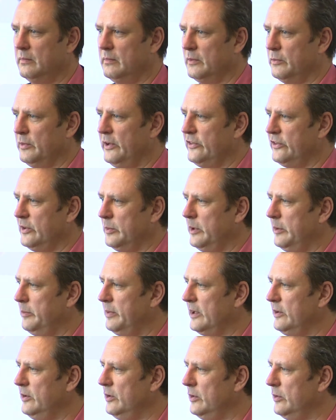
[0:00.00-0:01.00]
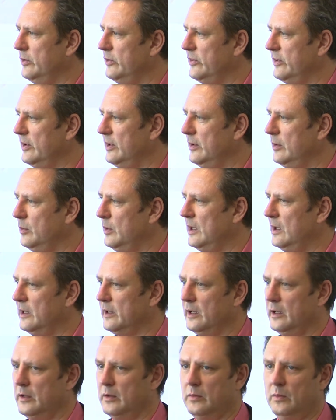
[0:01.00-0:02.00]
reasonably big news a little while
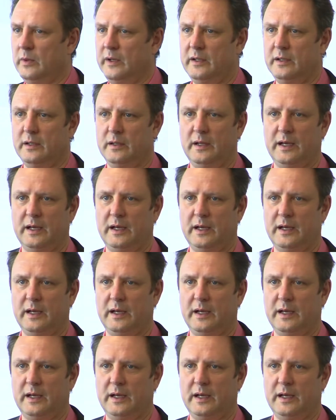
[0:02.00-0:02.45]
ago when